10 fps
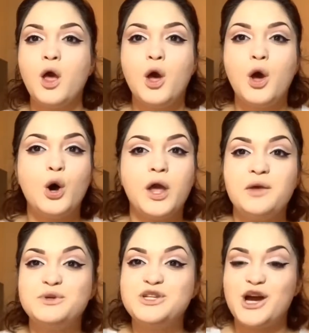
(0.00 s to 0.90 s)
Okay,
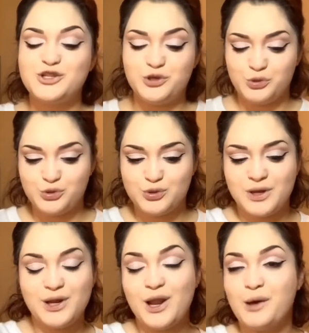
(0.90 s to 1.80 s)
bachachos,
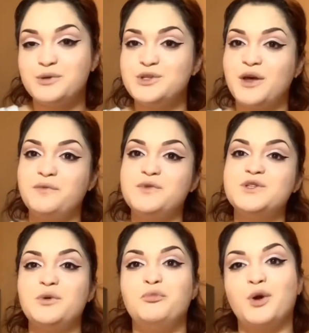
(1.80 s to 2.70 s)
now it's time for
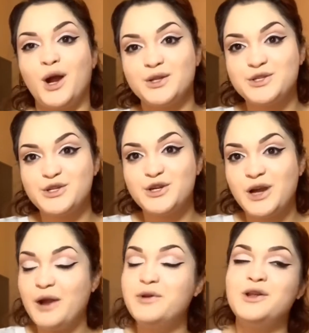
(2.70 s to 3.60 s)
some bronzer.
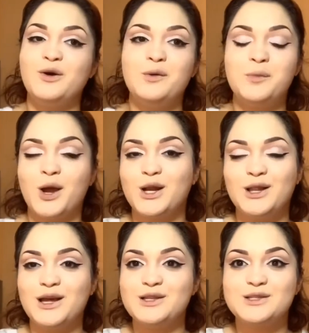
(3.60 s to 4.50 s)
I already know I'm not gonna
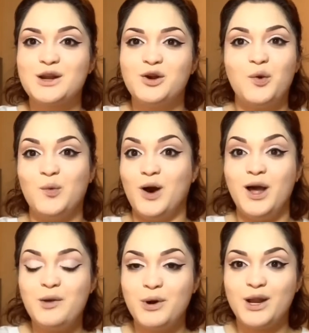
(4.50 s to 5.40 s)
like this. I don't know why
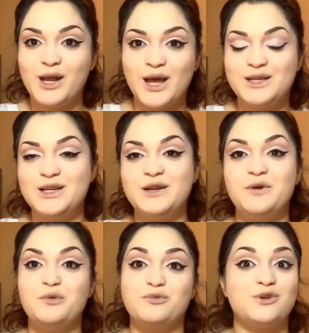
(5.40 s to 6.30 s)
I bought it. I didn't
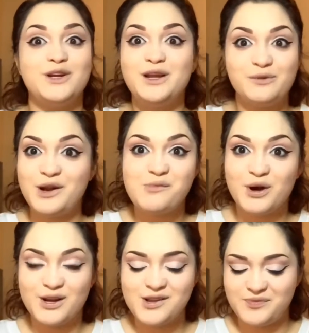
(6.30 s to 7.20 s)
even read it when I
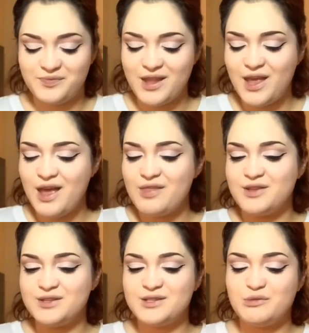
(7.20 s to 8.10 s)
bought it.
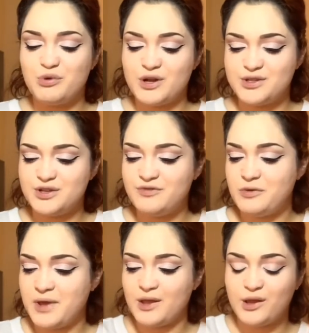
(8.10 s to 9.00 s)
This is a bronzer
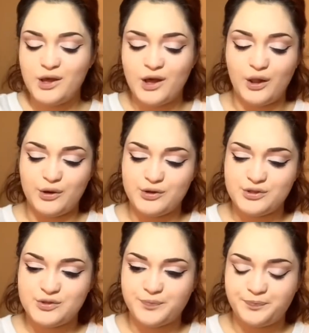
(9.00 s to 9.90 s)
from LA Colors.